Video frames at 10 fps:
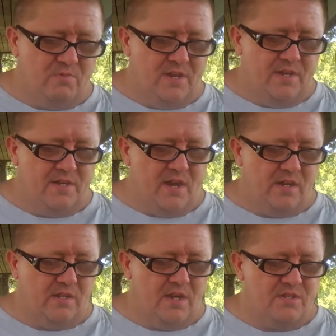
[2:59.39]
when a
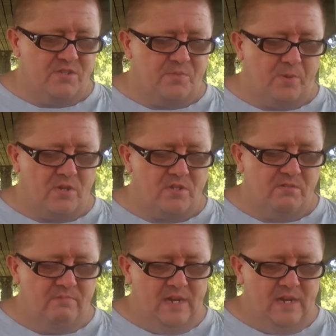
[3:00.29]
non-licensed person